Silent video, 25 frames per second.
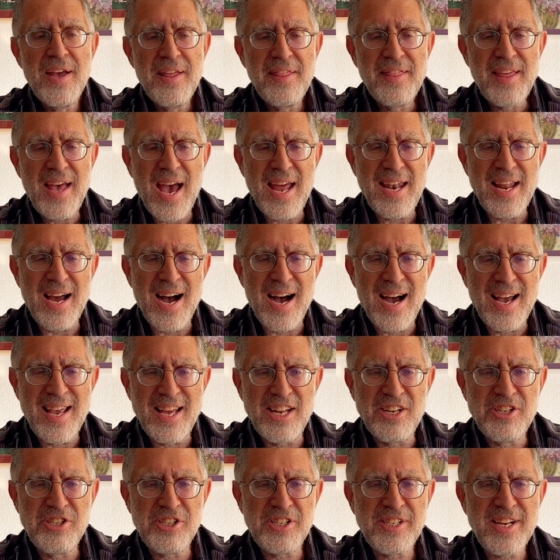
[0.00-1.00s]
that
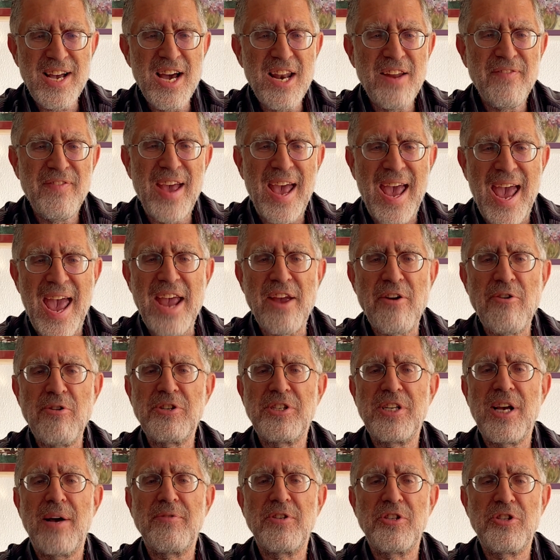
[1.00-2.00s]
it just kind of
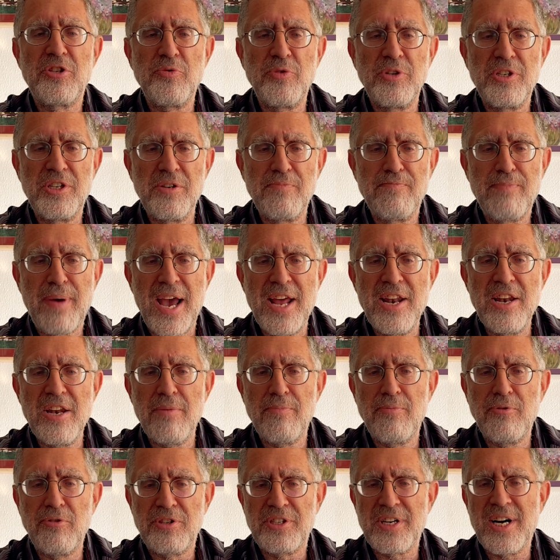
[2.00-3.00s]
anchors us to a
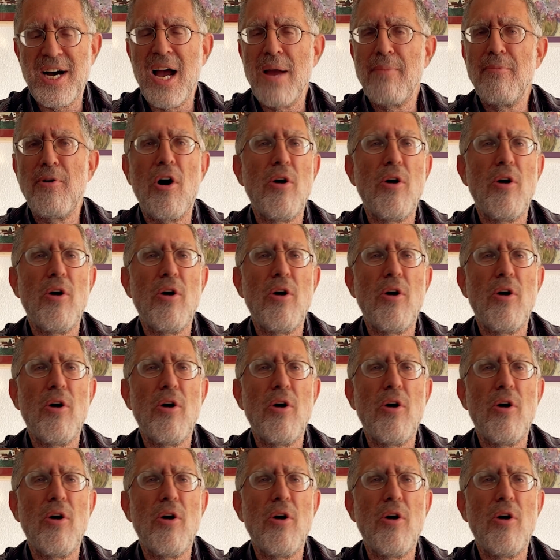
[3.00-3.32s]
dependable time,